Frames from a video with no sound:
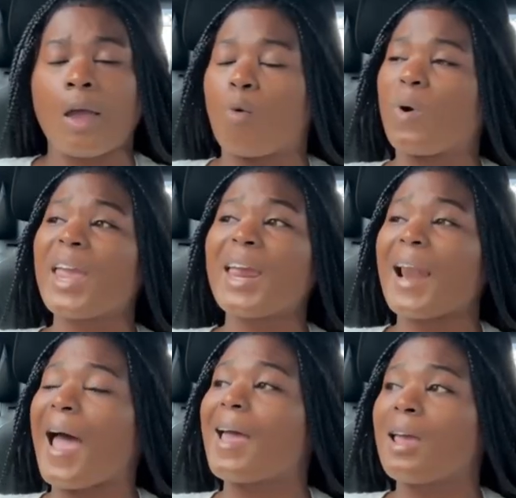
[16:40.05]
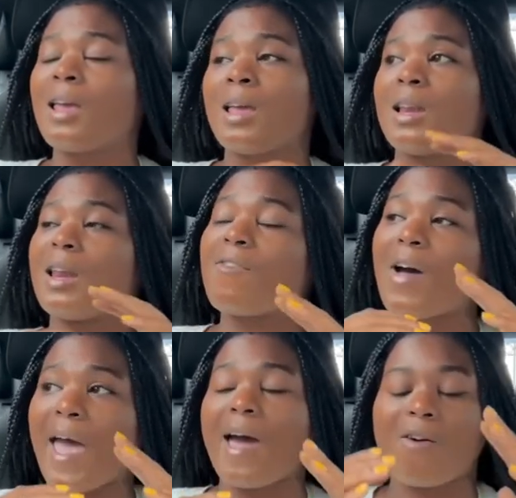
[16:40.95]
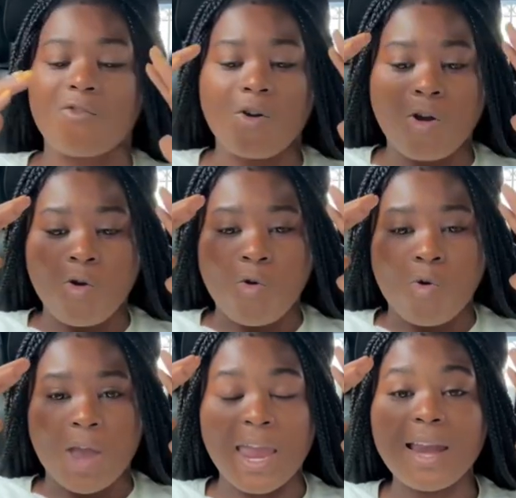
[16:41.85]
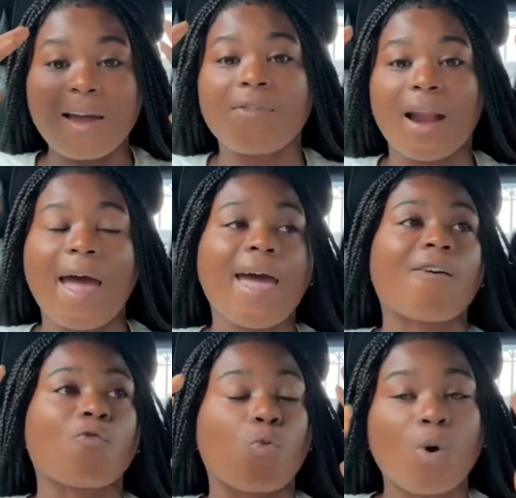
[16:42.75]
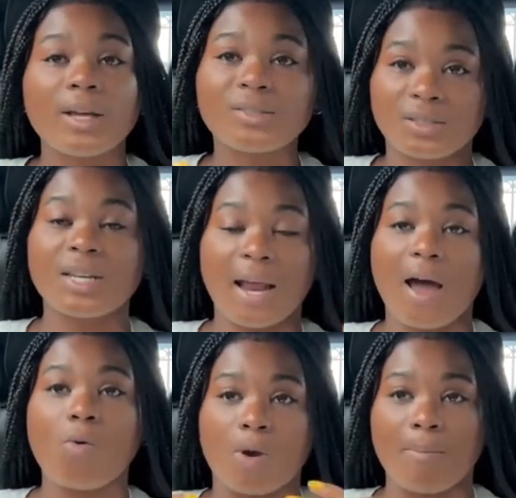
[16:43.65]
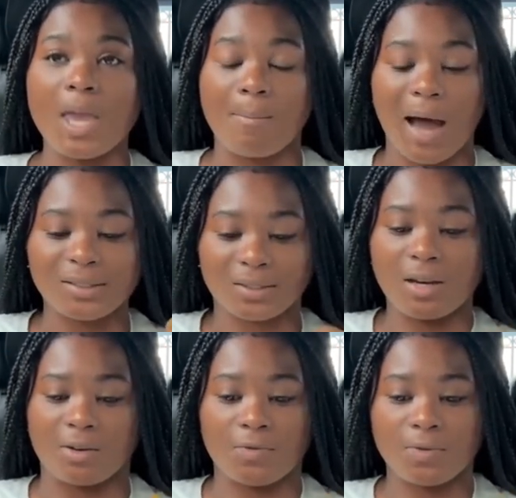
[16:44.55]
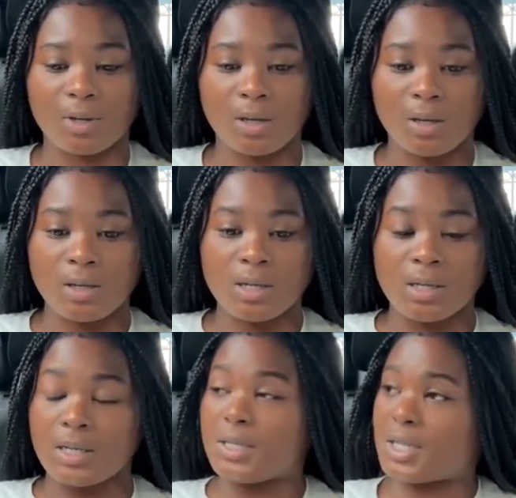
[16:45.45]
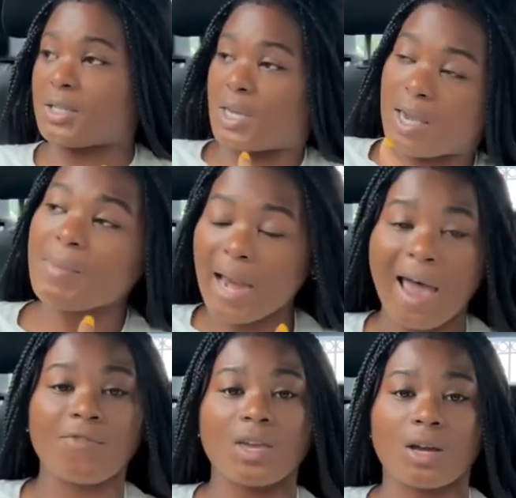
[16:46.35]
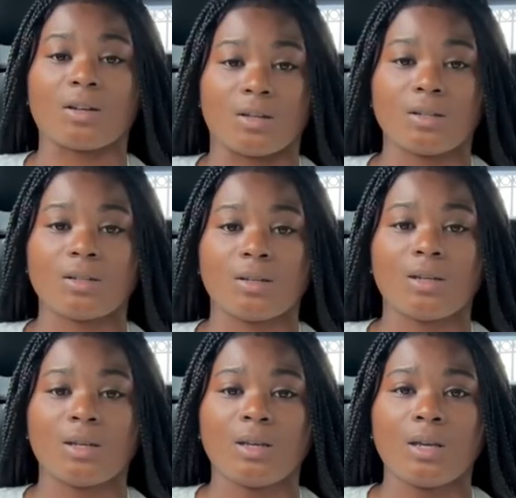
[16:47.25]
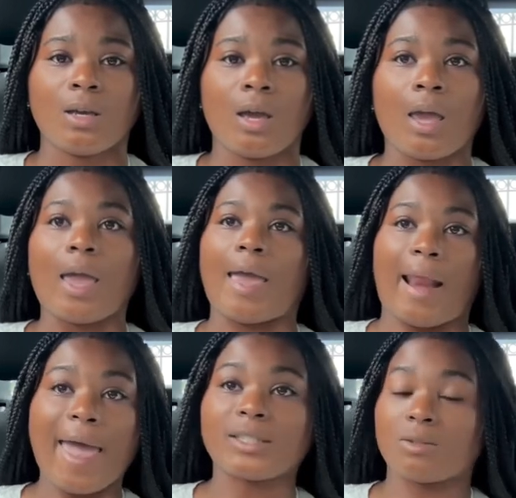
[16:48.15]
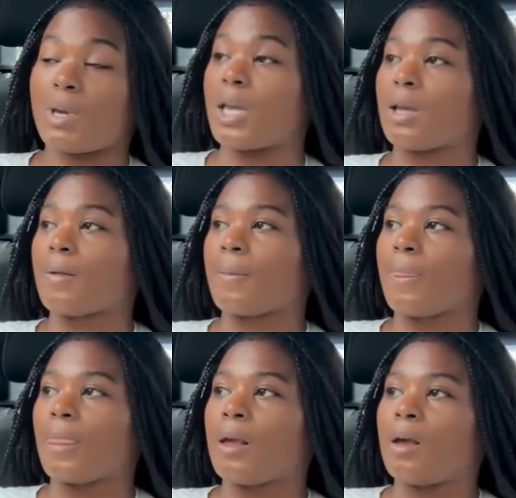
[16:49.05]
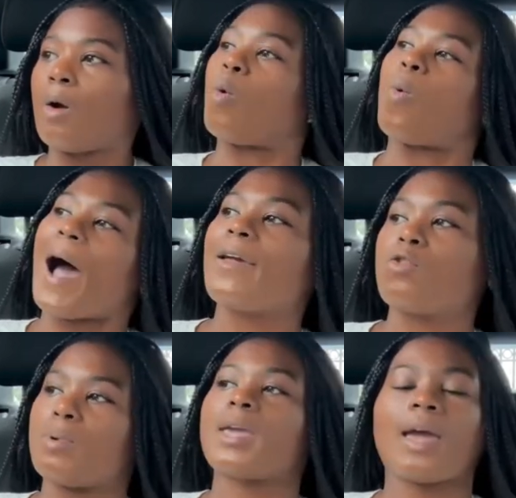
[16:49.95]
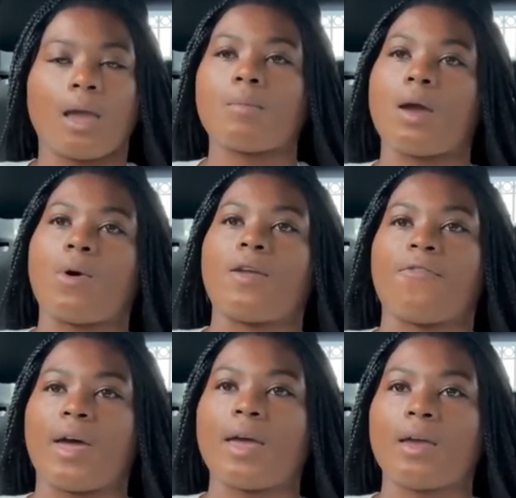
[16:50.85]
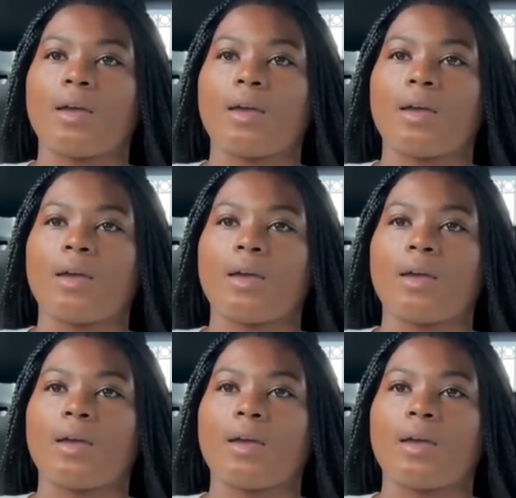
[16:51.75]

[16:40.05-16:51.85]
We ain't not never have, he never not have one sit down with me, myself, just him and Aviana, and ask me why you became that way, Fat.